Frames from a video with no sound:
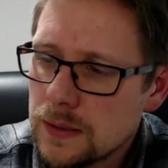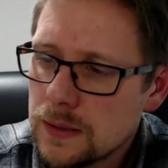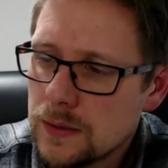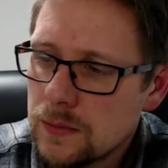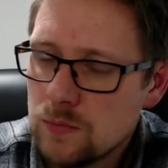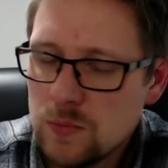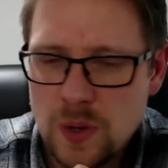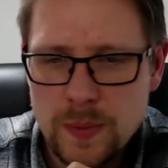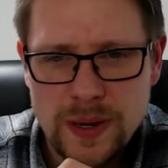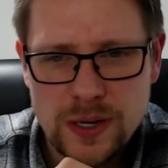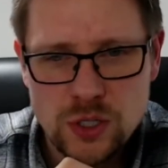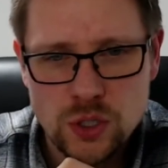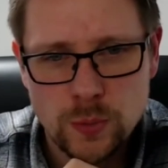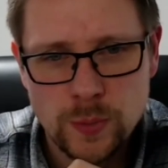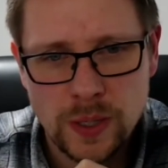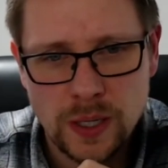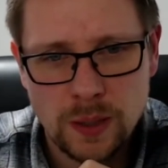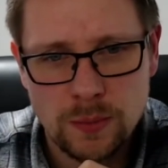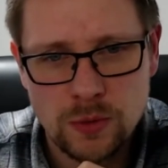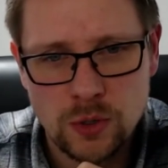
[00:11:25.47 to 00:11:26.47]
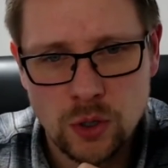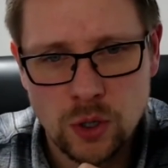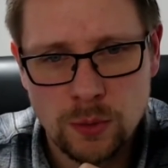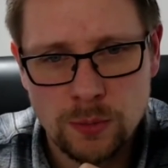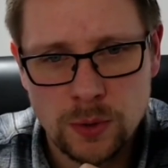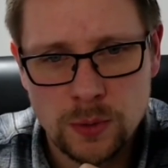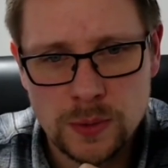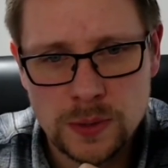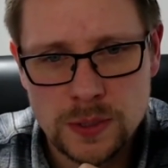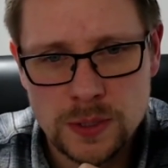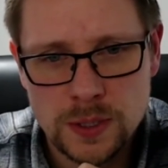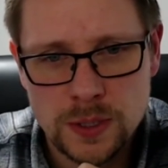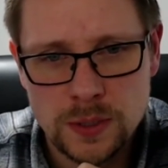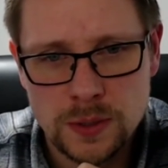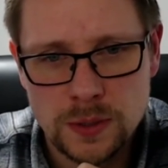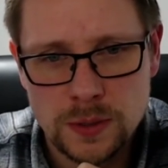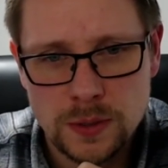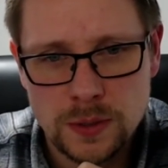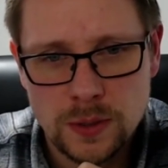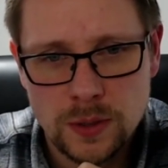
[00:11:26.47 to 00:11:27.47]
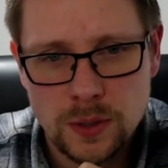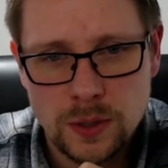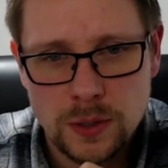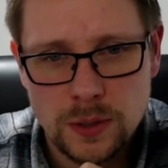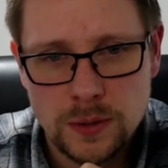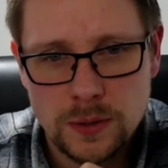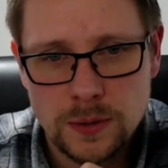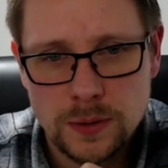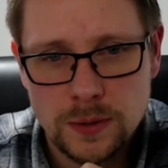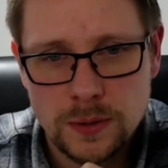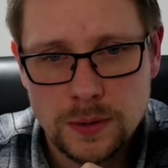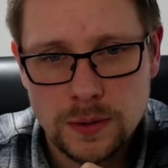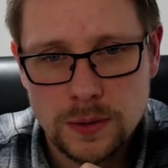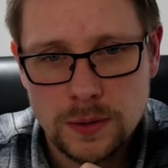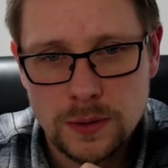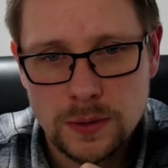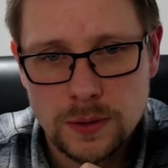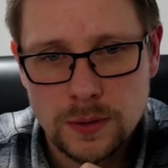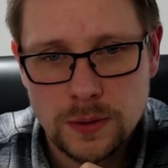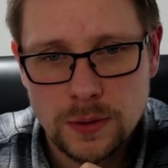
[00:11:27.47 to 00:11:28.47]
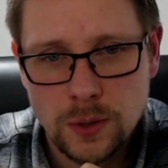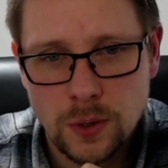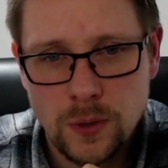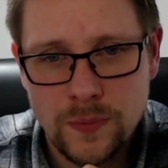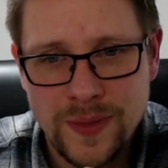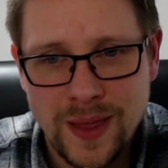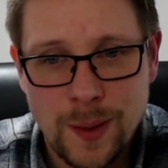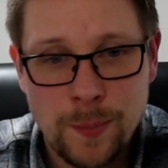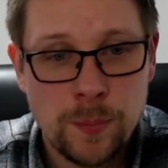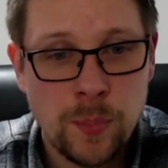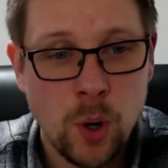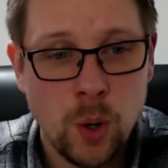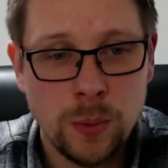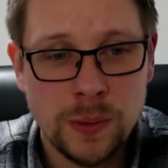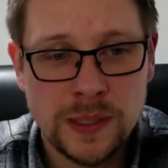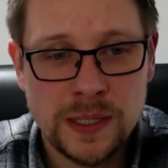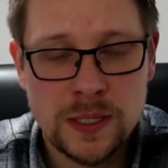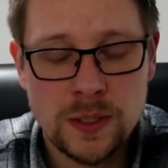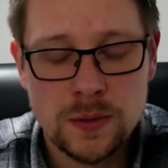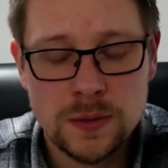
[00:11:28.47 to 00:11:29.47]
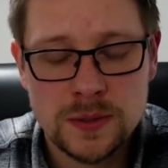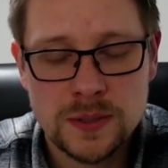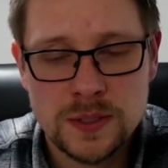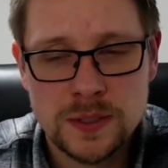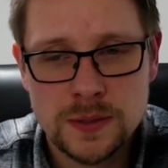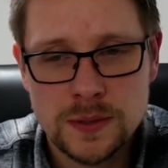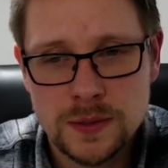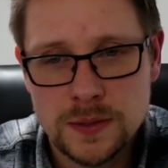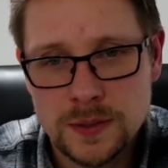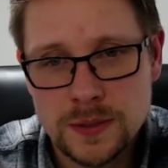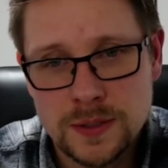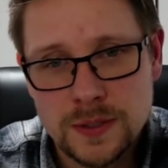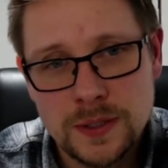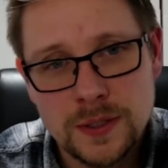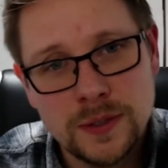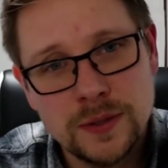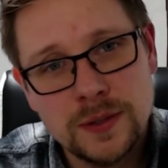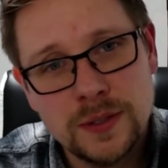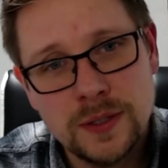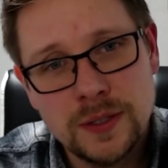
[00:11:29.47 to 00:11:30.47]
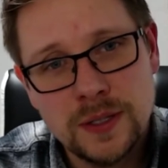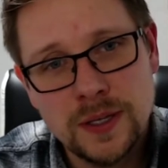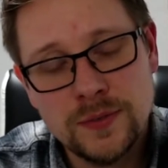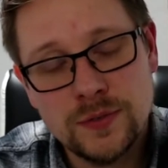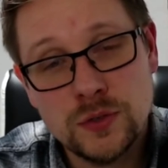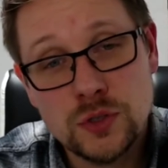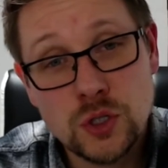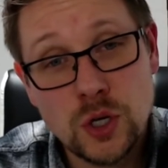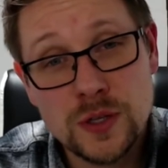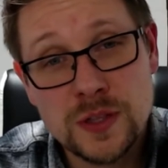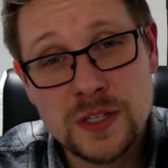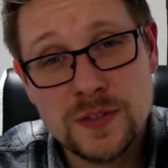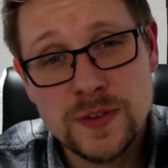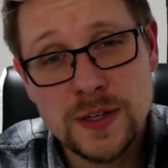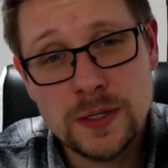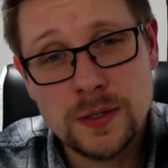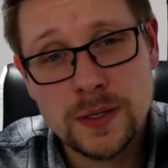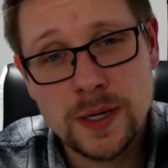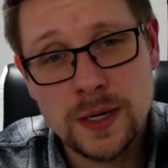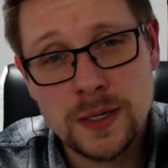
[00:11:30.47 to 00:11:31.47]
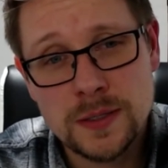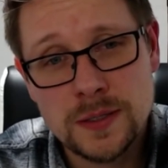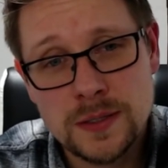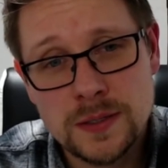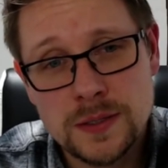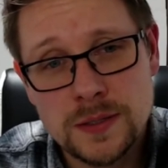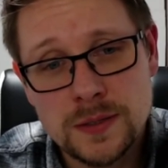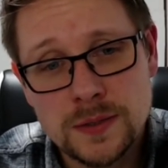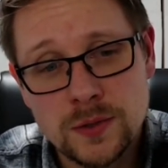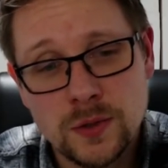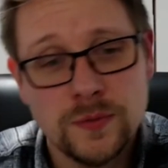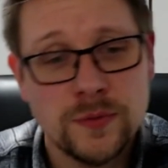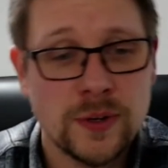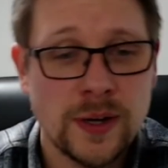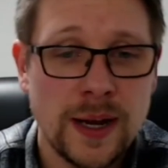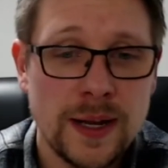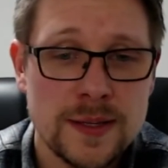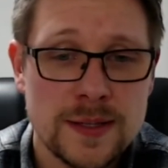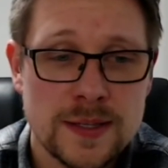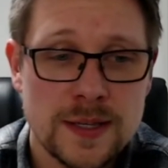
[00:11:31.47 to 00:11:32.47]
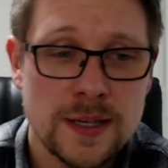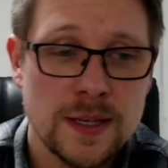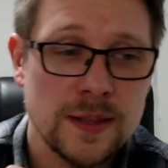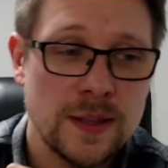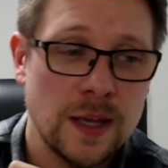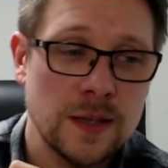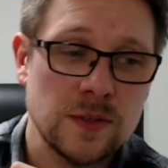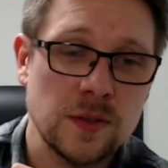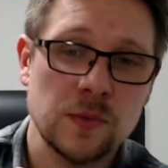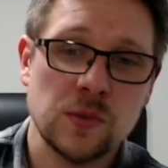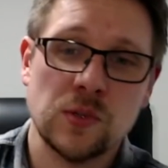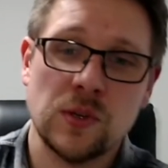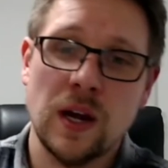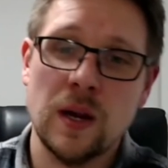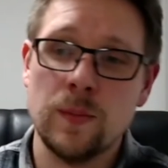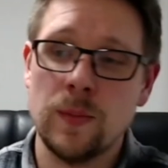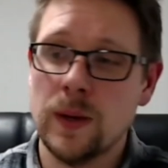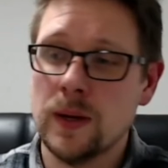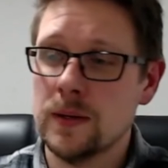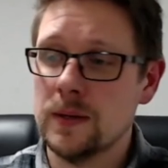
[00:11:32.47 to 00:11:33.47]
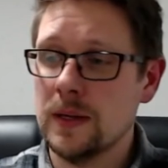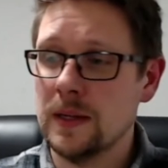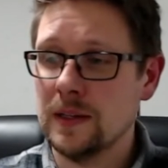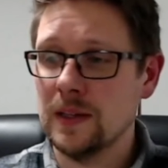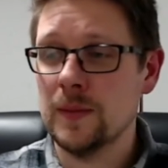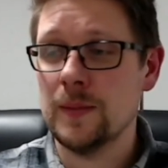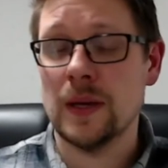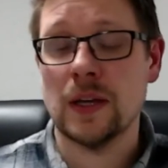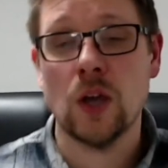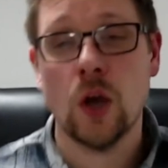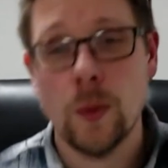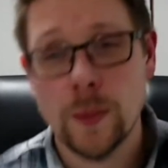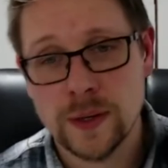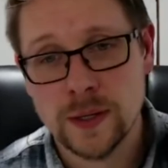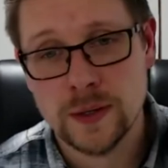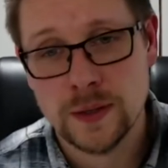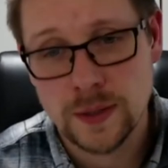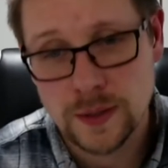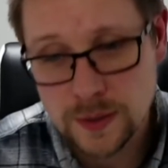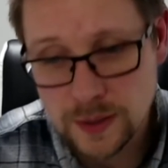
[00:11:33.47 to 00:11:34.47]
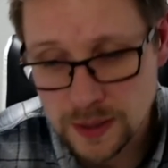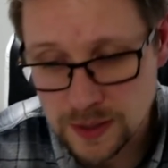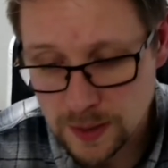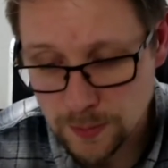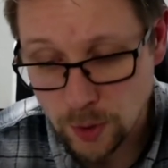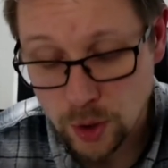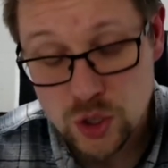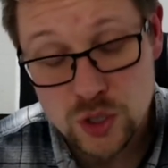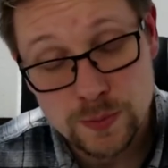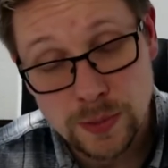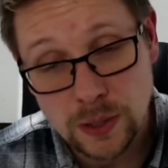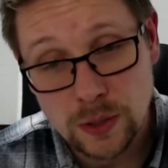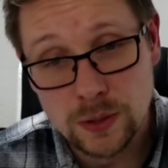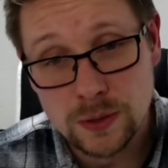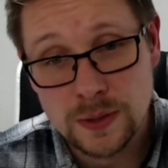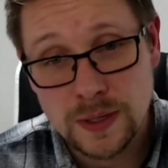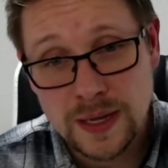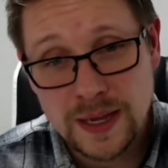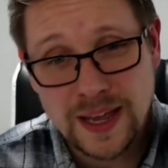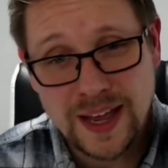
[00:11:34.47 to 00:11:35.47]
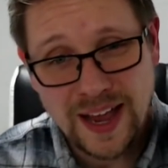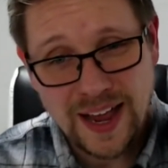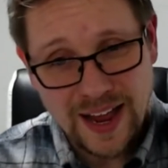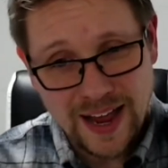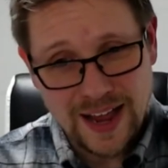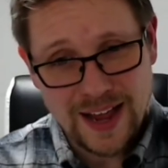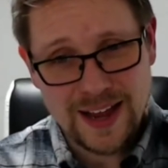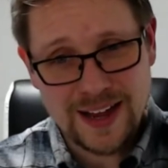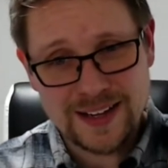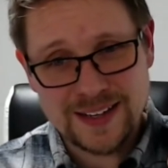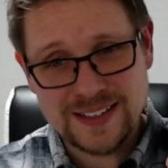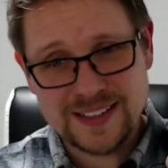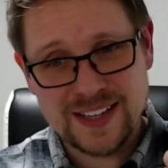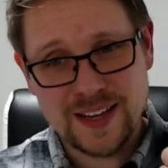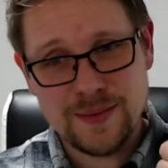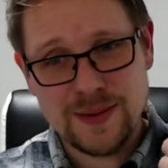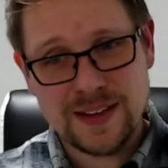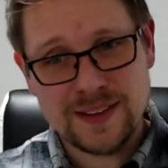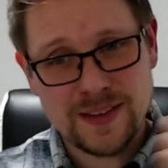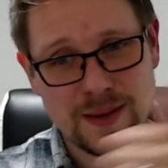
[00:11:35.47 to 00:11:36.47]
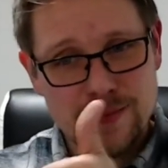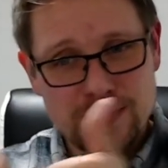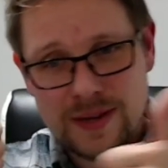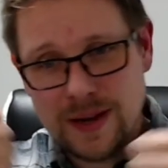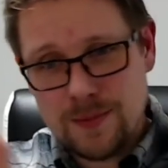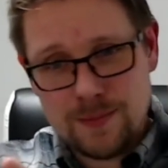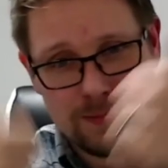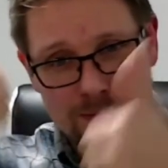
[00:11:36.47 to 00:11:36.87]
Maybe I should pick up the normal one too. On that bobbly note, if you enjoyed this video, guys, don't forget to hit that subscribe button, leave me a comment in the box below, and give me a thumbs up.